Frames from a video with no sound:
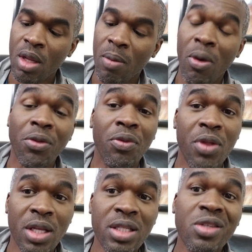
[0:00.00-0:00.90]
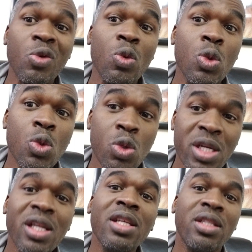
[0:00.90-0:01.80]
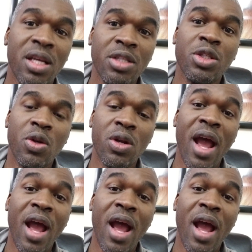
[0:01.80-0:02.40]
But this really tastes good.